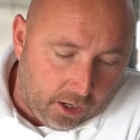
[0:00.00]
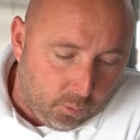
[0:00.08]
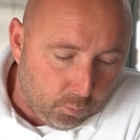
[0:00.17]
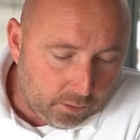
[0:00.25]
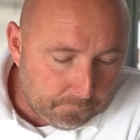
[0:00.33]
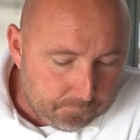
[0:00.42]

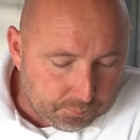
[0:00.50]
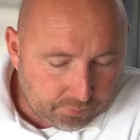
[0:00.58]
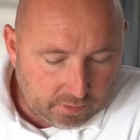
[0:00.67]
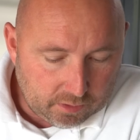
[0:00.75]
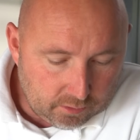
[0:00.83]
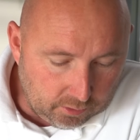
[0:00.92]
Well,
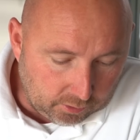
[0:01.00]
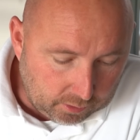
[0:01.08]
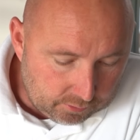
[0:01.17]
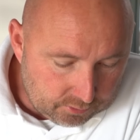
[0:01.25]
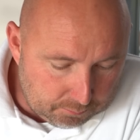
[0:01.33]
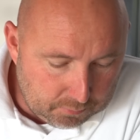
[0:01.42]

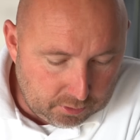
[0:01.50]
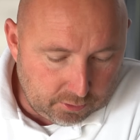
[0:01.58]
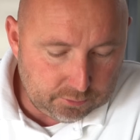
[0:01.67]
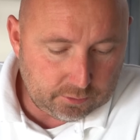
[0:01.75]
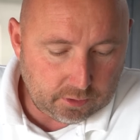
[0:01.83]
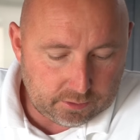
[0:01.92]
look,
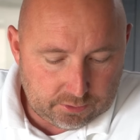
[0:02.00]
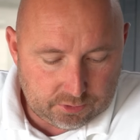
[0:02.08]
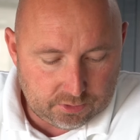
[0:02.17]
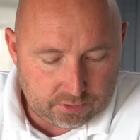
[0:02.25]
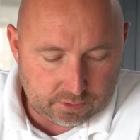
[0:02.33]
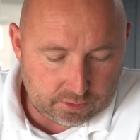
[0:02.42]
demand, this
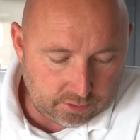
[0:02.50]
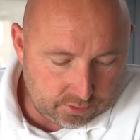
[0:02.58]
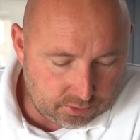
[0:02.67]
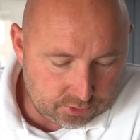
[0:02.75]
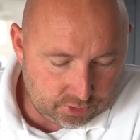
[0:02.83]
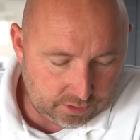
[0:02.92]
is a
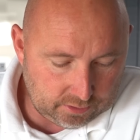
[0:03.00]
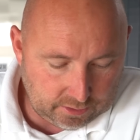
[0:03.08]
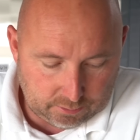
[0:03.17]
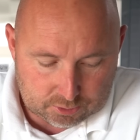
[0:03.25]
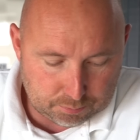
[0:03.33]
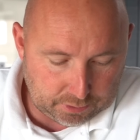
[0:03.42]
sheet
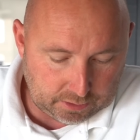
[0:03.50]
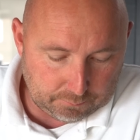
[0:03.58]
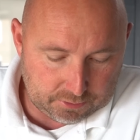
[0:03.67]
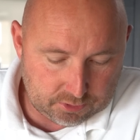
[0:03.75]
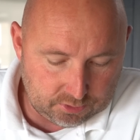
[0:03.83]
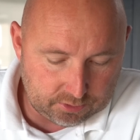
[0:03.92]
here which I'll bring
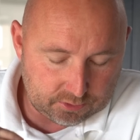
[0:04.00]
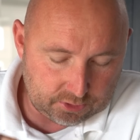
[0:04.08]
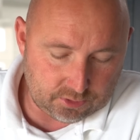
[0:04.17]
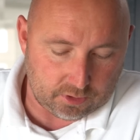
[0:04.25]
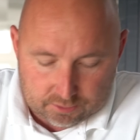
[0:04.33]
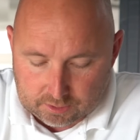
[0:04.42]
up. This is
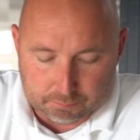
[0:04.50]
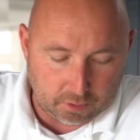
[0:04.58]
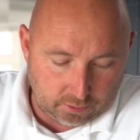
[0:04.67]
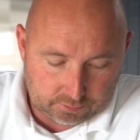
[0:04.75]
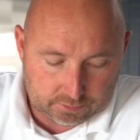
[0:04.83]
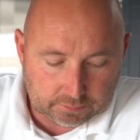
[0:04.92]
just
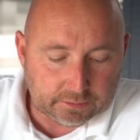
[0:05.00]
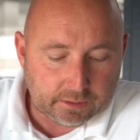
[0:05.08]
demand.